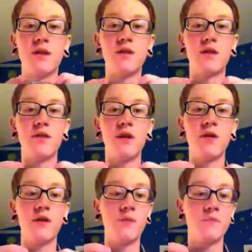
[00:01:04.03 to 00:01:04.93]
larger on the
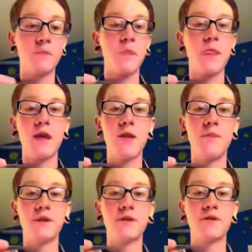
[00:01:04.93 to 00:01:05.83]
other, and
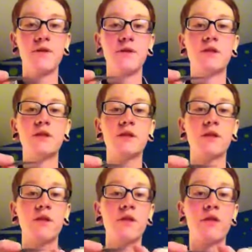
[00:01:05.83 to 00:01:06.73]
basically just
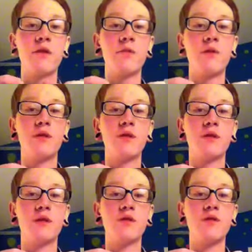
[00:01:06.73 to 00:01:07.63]
slowly like put
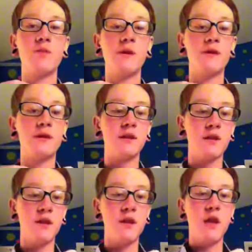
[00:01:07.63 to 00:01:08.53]
this through the piercing,
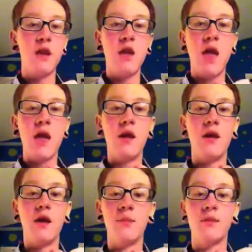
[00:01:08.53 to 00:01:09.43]
and
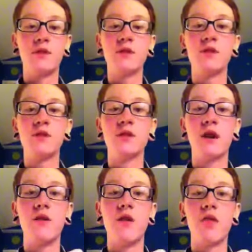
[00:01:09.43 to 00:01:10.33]
it should
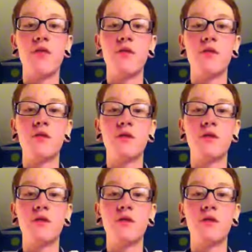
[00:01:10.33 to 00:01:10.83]
slide right through.